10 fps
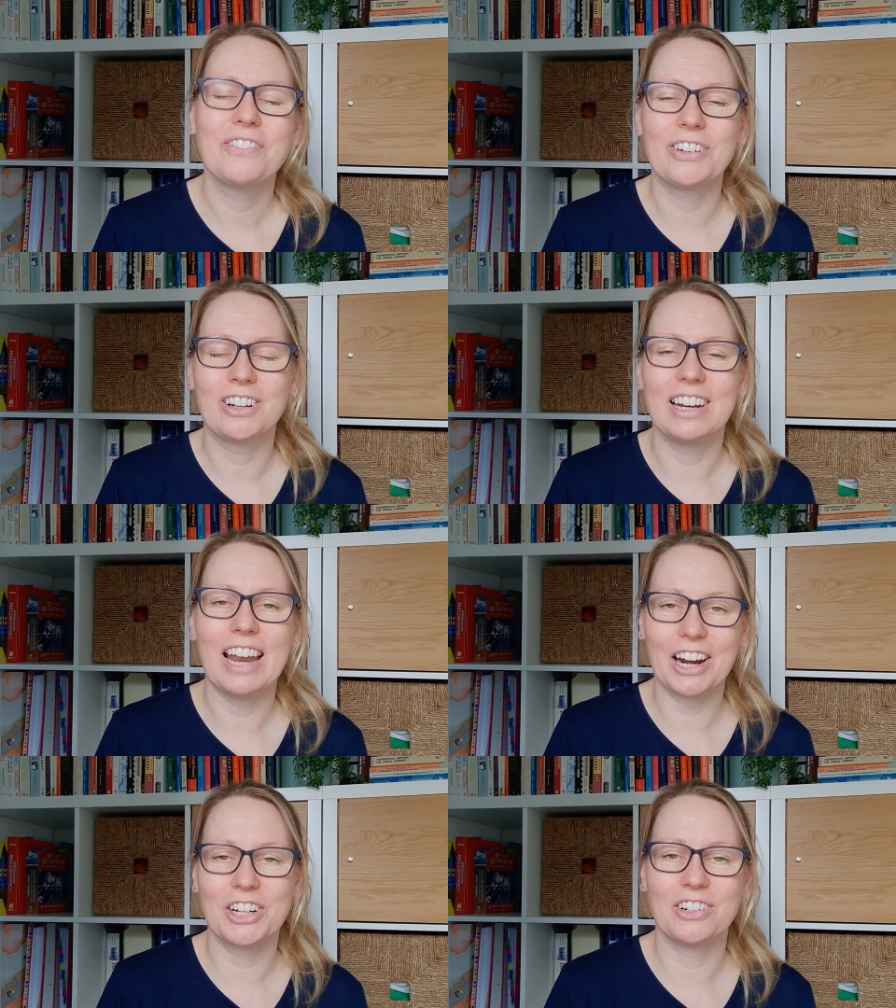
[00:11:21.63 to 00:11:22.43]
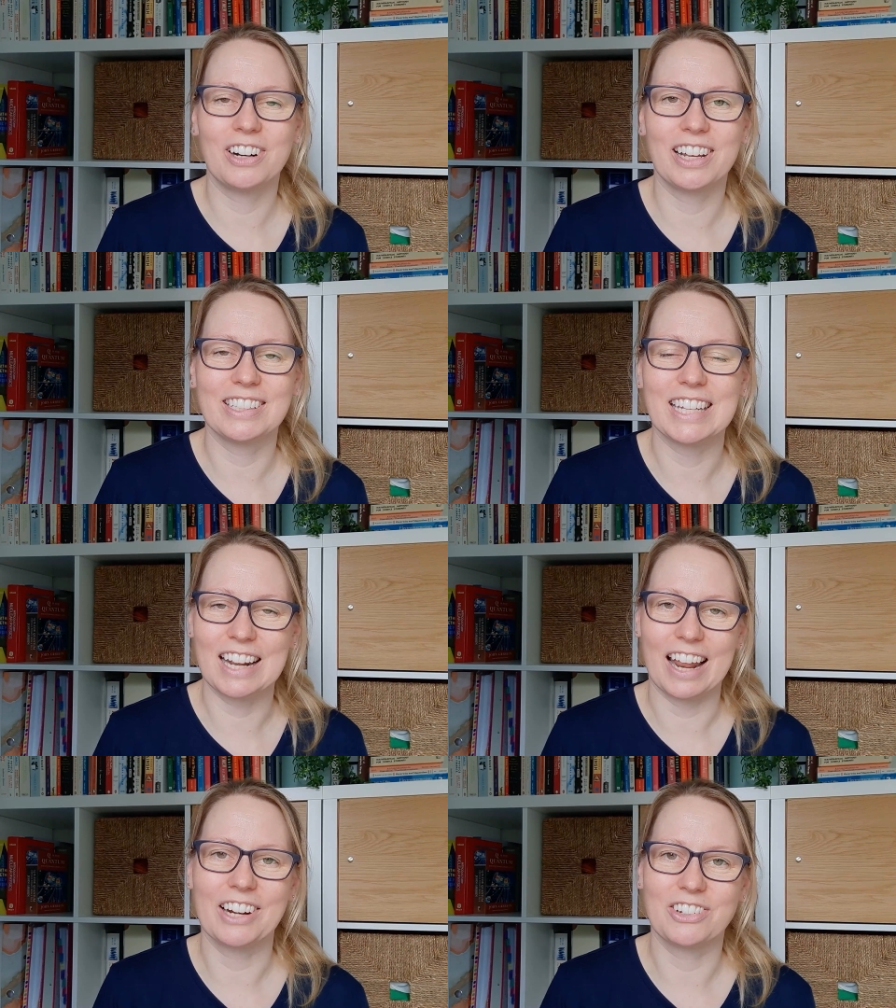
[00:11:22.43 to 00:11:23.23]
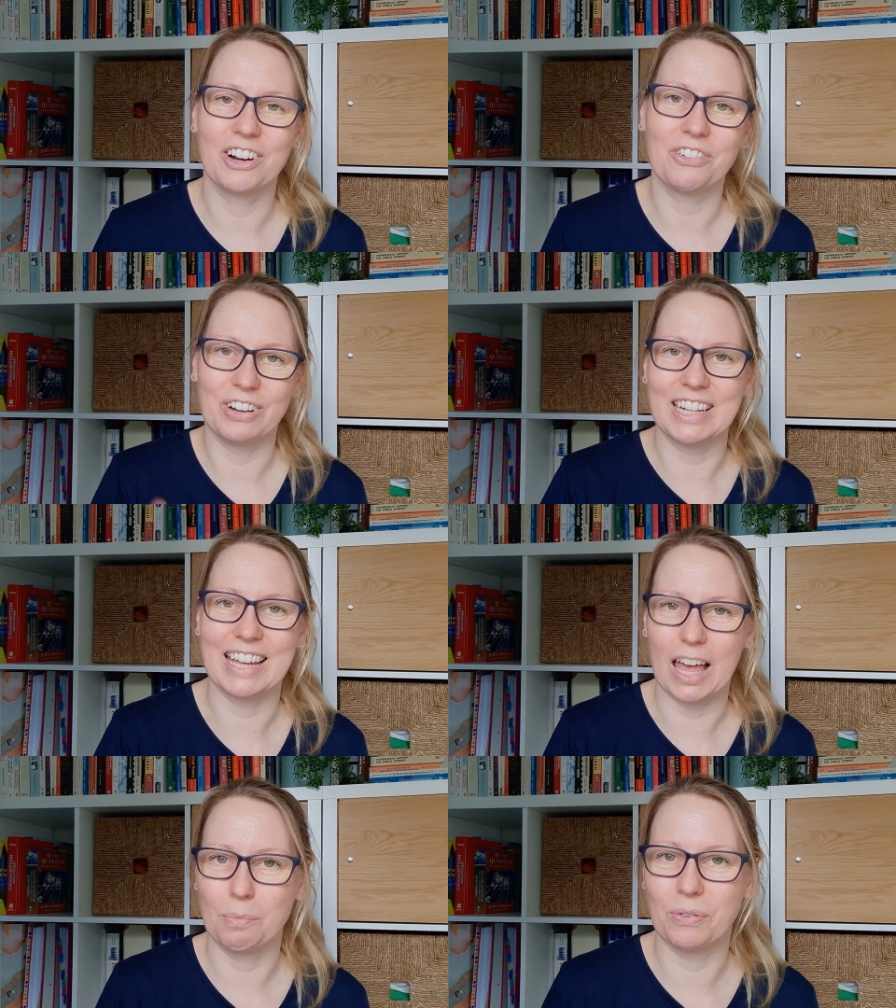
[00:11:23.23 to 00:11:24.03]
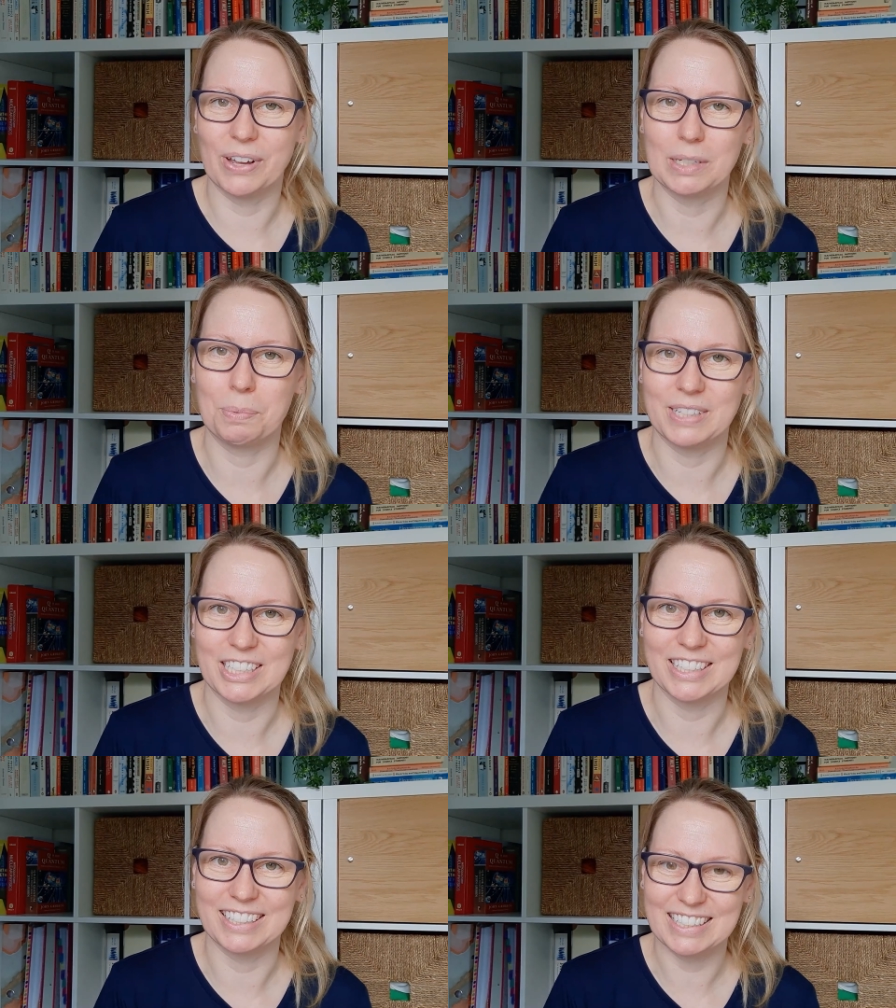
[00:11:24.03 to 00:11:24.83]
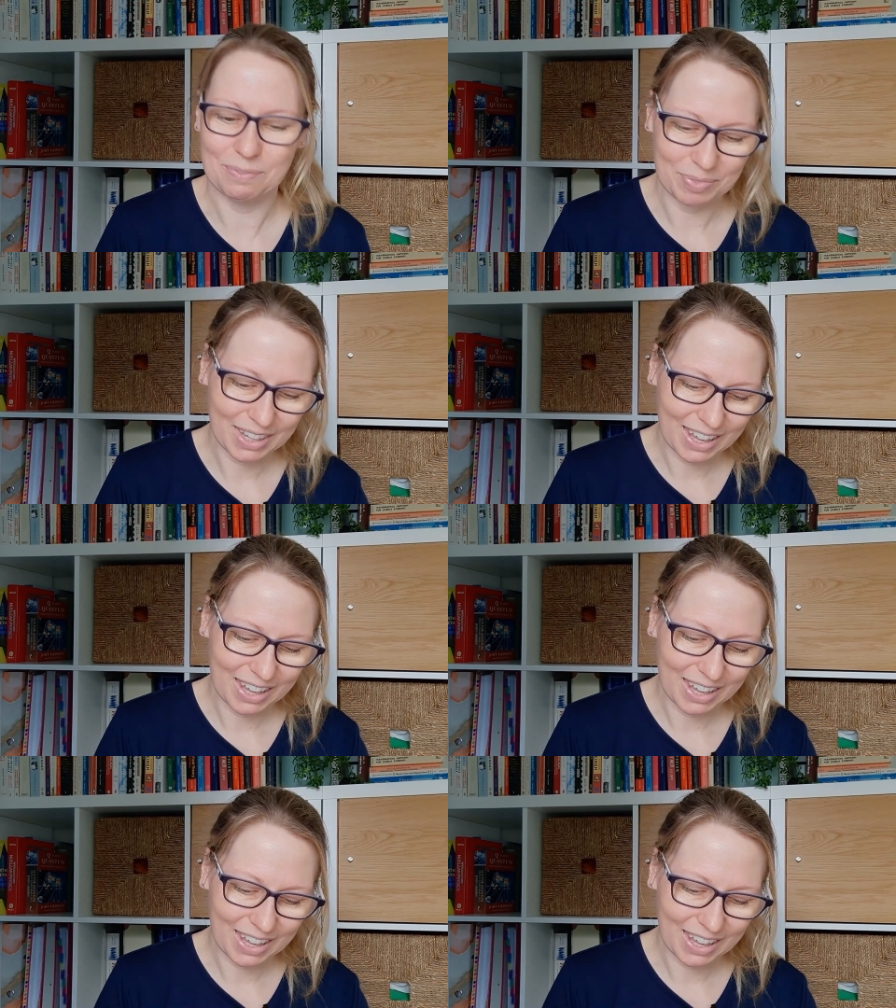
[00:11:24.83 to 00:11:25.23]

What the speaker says: for lecturer, senior lecturer, reader and professor positions.